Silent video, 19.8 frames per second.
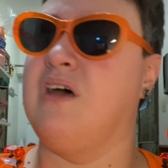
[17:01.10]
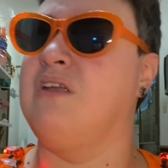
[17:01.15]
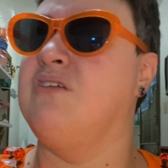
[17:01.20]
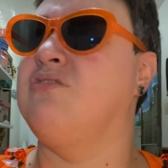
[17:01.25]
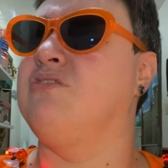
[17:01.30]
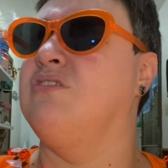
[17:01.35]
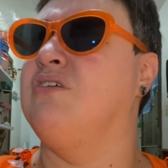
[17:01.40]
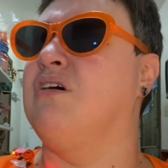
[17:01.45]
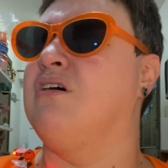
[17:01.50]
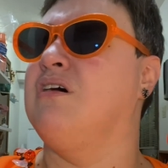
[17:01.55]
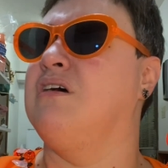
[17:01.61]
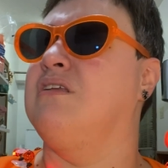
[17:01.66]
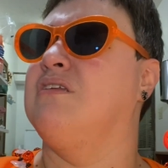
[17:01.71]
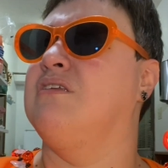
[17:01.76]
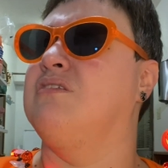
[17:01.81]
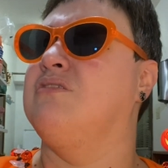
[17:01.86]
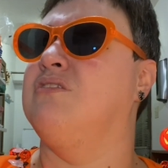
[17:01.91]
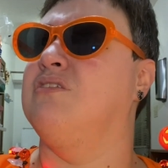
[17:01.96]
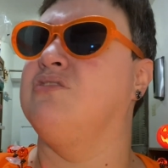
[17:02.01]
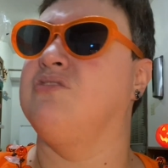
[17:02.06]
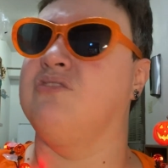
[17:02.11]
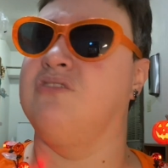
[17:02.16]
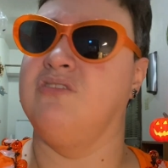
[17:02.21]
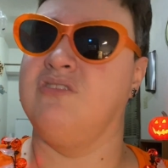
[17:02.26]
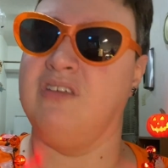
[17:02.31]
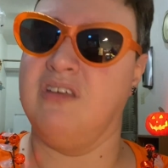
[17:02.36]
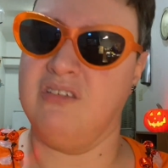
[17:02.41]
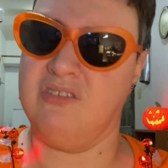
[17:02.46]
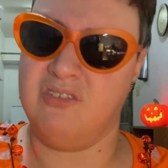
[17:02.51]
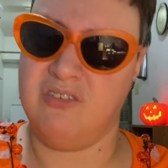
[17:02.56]
is not the
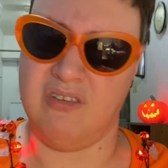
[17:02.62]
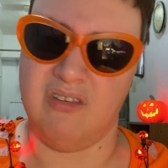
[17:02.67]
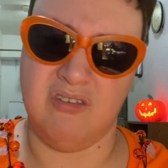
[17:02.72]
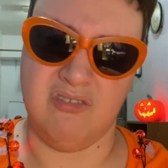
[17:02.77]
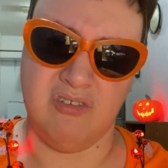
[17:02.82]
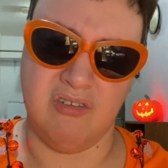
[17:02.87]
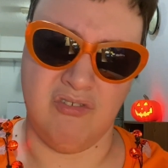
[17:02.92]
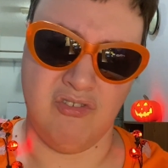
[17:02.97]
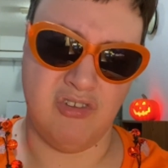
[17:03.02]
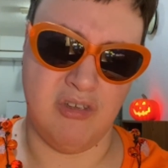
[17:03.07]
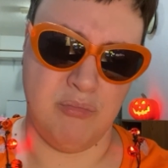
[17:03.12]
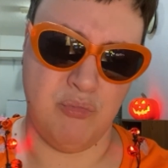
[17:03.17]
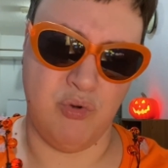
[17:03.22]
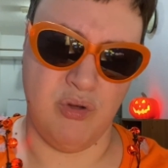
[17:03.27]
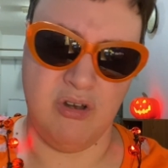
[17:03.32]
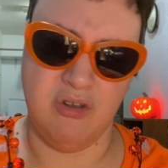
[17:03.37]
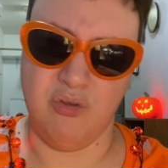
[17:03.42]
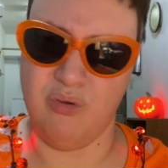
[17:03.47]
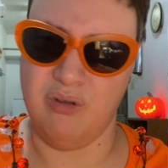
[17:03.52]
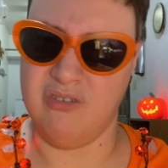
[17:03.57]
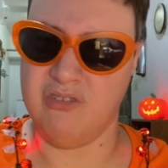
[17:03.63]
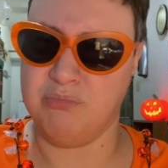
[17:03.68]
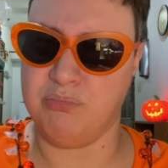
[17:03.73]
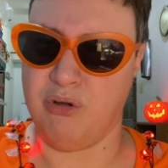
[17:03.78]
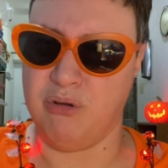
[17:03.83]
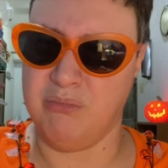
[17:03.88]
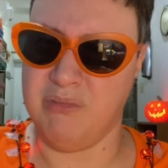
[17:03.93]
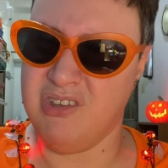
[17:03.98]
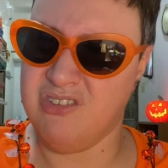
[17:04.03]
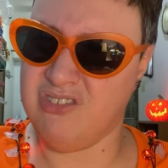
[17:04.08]
statistics of someone who is
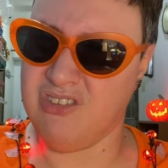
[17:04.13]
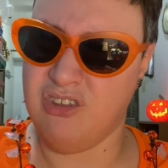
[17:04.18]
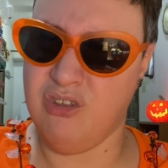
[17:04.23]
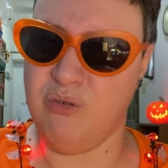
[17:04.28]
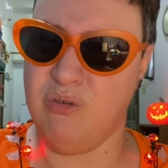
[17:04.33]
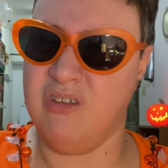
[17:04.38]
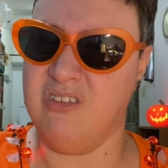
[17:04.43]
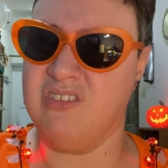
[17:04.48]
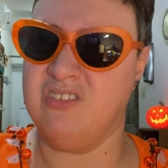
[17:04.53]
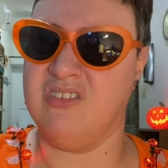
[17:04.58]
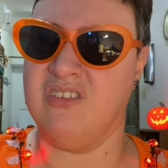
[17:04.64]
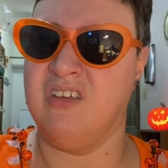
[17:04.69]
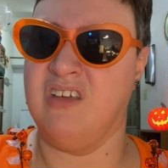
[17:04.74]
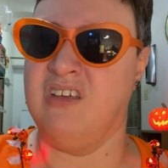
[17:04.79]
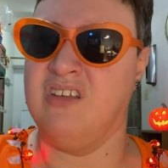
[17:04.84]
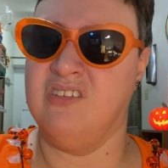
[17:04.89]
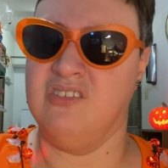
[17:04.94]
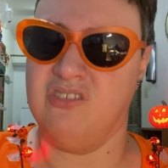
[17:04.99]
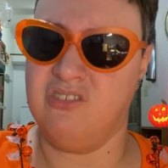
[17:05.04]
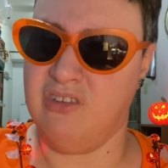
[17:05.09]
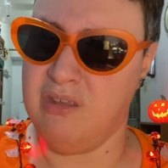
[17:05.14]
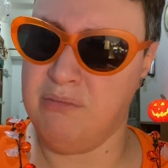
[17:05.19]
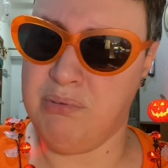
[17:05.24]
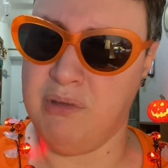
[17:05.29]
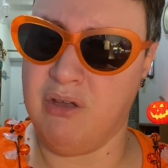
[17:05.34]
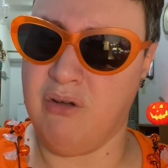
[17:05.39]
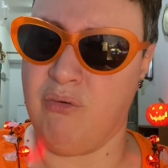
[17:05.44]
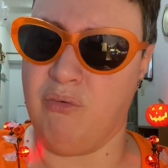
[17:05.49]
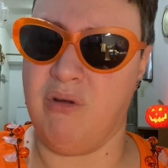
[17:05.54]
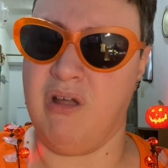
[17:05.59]
promiscuous,
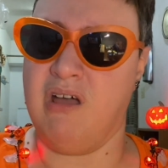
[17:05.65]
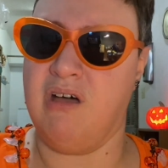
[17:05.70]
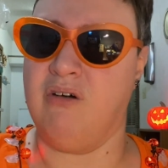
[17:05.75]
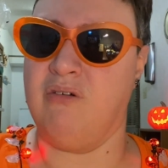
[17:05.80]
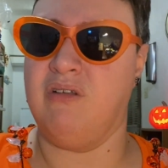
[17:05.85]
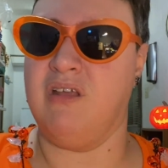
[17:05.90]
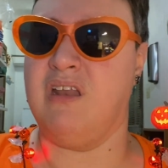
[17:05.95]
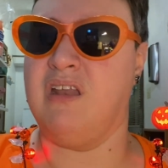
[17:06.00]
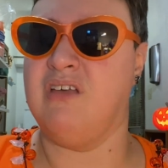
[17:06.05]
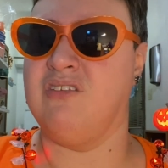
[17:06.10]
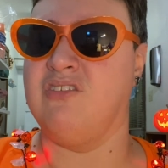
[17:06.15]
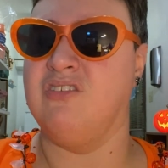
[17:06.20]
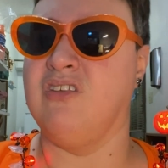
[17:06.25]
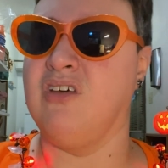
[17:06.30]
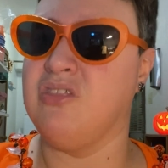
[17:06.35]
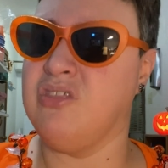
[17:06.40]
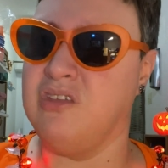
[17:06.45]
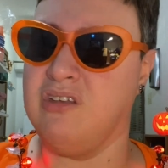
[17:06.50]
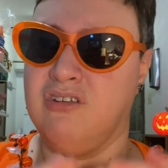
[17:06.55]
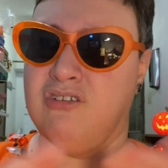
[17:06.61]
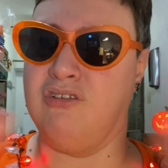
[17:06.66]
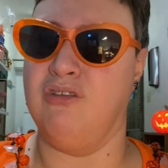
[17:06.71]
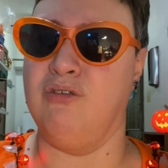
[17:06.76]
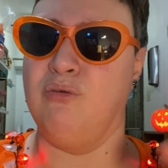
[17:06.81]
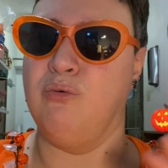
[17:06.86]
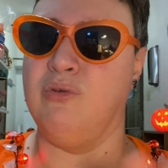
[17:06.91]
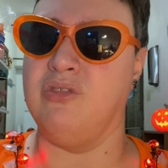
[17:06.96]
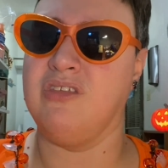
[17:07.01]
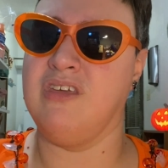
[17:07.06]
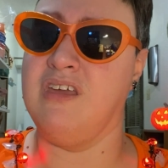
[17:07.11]
sleeping around, and has nothing to do
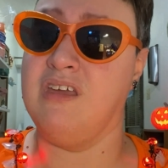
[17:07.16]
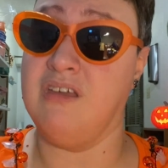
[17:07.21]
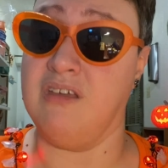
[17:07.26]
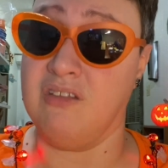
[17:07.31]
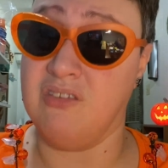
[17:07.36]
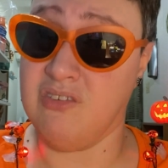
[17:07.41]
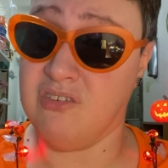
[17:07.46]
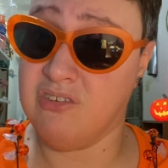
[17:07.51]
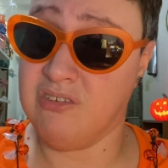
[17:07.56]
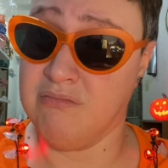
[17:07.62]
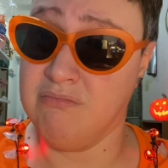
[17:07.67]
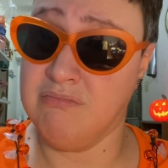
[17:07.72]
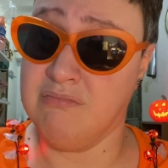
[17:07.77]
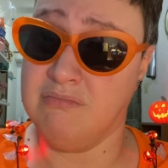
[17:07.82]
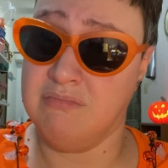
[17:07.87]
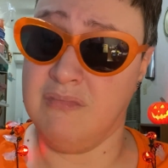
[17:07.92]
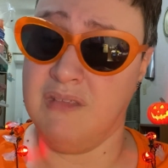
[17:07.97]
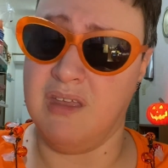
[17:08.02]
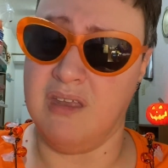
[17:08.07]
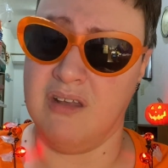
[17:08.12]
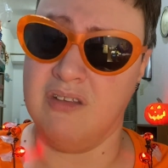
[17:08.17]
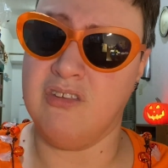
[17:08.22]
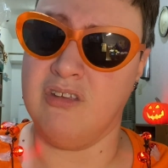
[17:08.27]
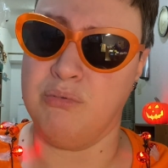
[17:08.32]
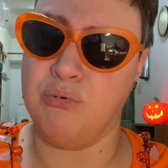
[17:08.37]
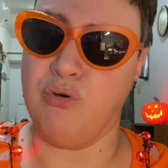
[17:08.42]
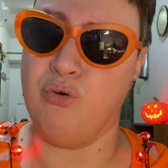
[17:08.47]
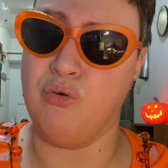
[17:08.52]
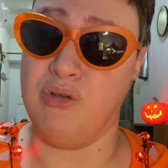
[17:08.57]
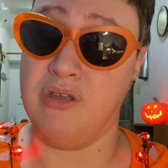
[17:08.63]
with kids in a
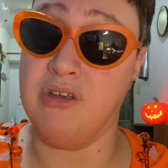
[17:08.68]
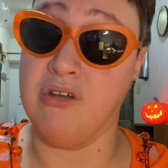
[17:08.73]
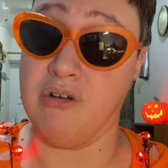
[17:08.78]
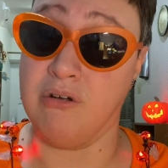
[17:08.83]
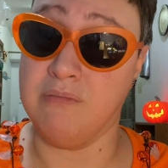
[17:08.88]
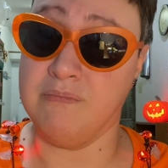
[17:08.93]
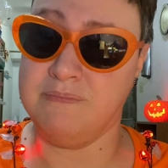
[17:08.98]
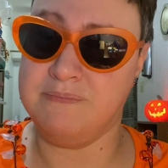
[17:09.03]
typical year.